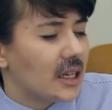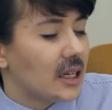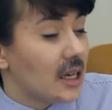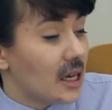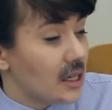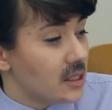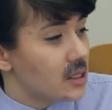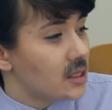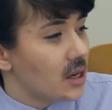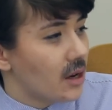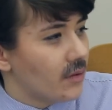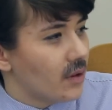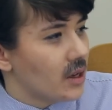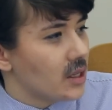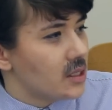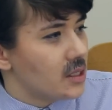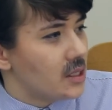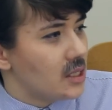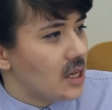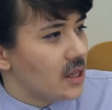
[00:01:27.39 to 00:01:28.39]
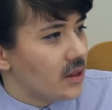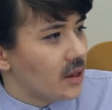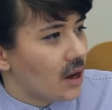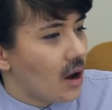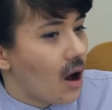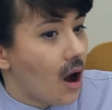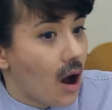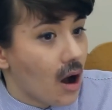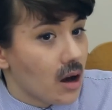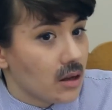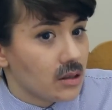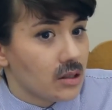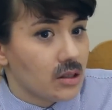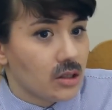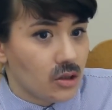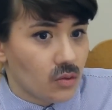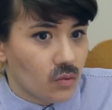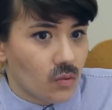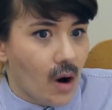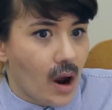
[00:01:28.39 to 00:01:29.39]
less diversity in the
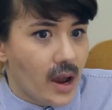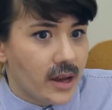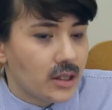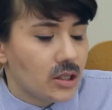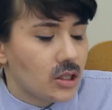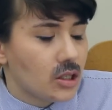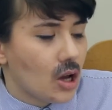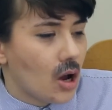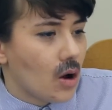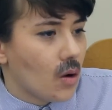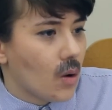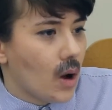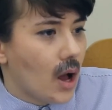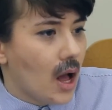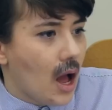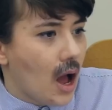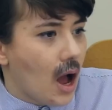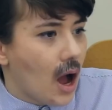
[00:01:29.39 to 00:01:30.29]
cast, right? So